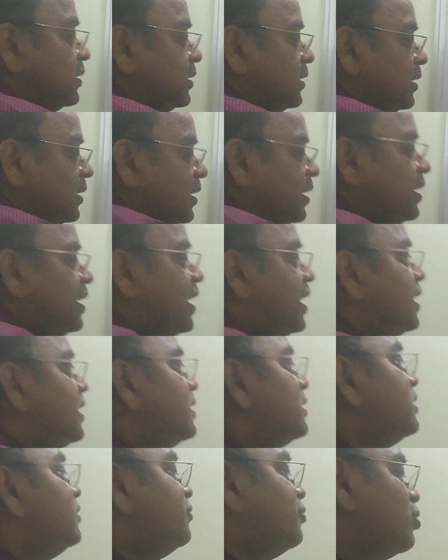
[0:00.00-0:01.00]

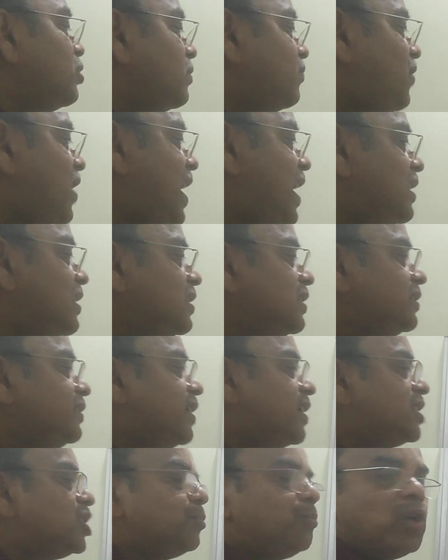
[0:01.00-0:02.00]
here wool fat,
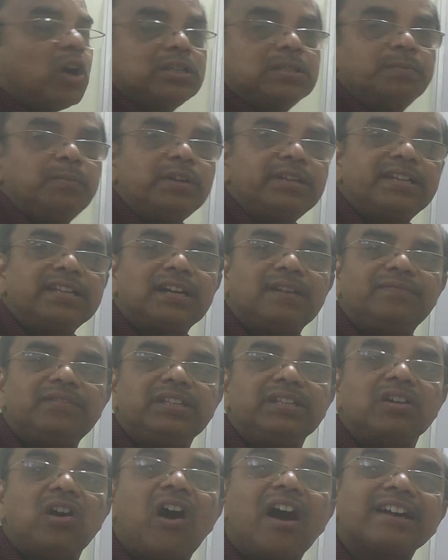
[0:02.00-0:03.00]
there is a possibility of
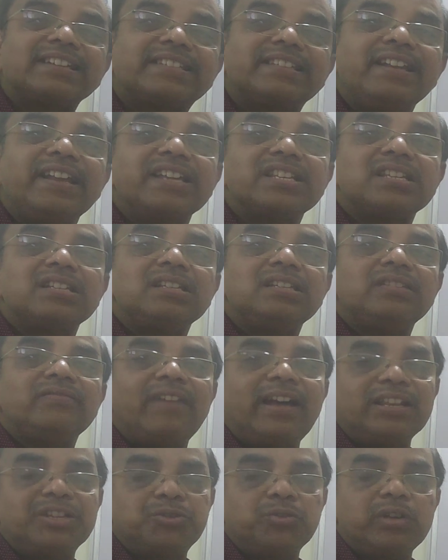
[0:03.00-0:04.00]
the oxidation
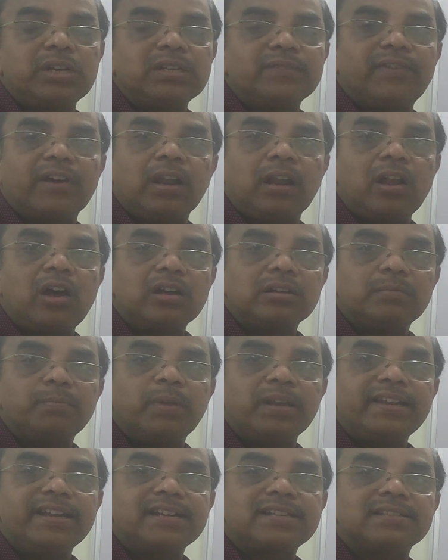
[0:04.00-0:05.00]
while storing for long
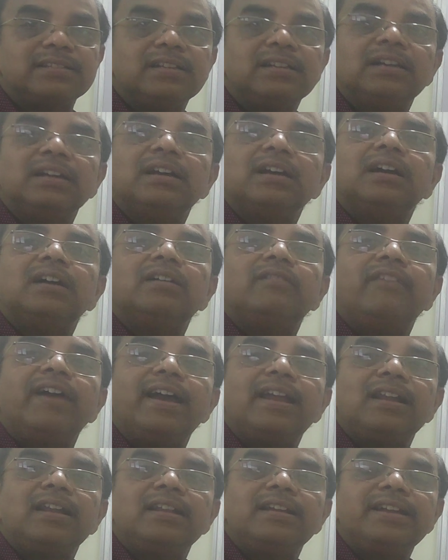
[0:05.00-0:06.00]
periods.
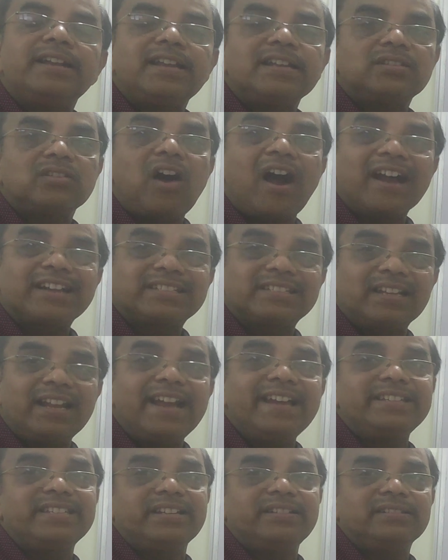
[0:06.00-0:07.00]
While it is
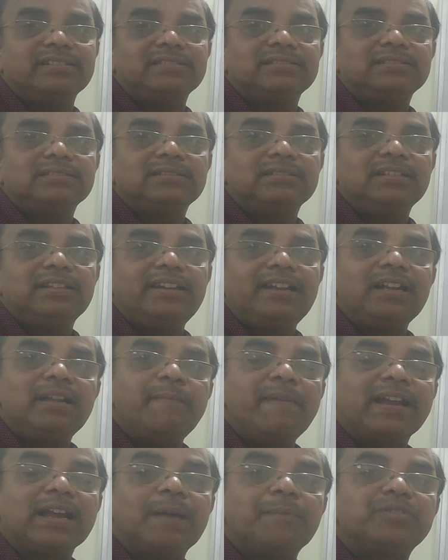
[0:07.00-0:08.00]
oxidized, it
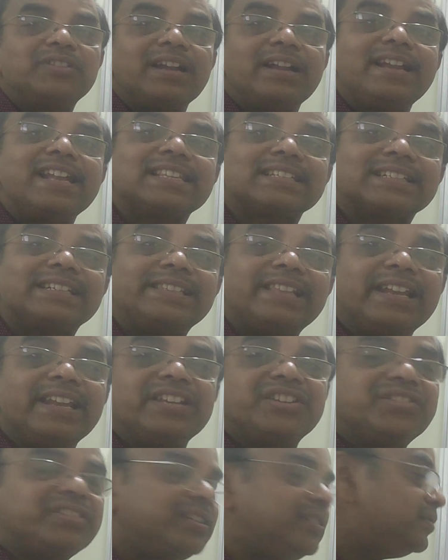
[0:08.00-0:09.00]
becomes
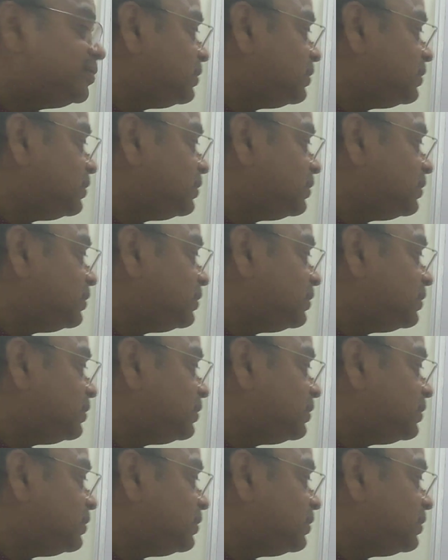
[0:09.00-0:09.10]
discoloration.